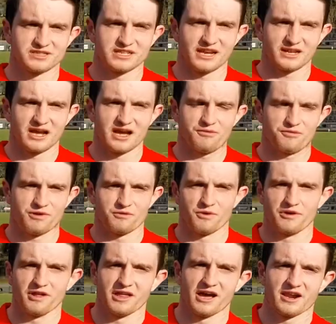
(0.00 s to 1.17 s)
the second half when we
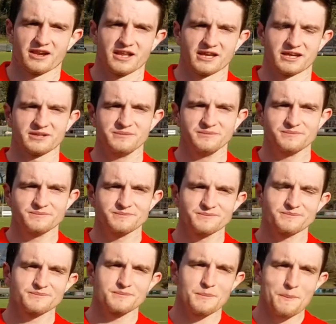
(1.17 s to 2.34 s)
really had to dig in.
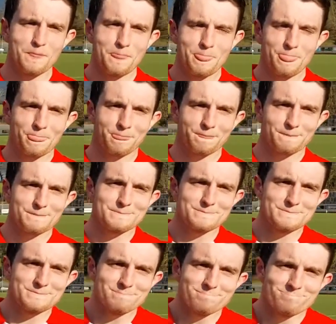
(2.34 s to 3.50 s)
Mm-hmm. Was that frustrating the
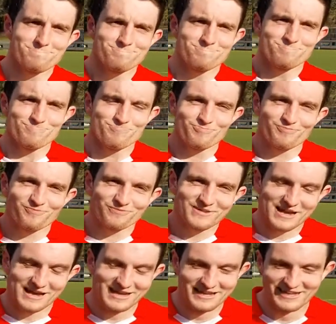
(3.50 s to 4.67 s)
first half because there were a lot of
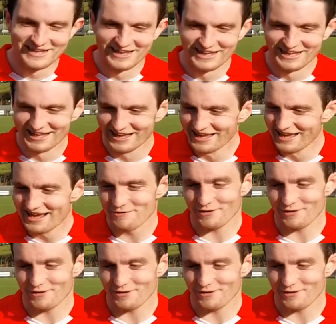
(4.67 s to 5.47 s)
wides?